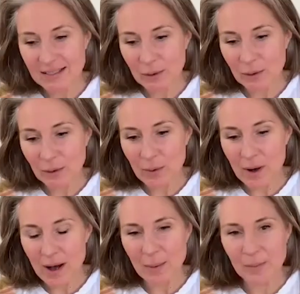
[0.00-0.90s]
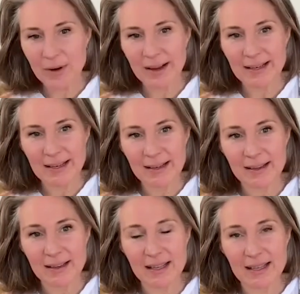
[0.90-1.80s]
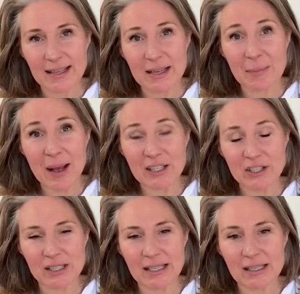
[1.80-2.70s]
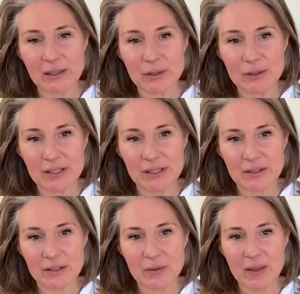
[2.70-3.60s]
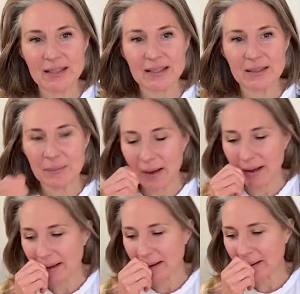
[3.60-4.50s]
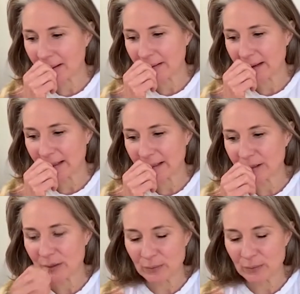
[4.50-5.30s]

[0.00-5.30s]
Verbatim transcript: So um, Miranda, Compassionate Healers. So that's my, uh, I,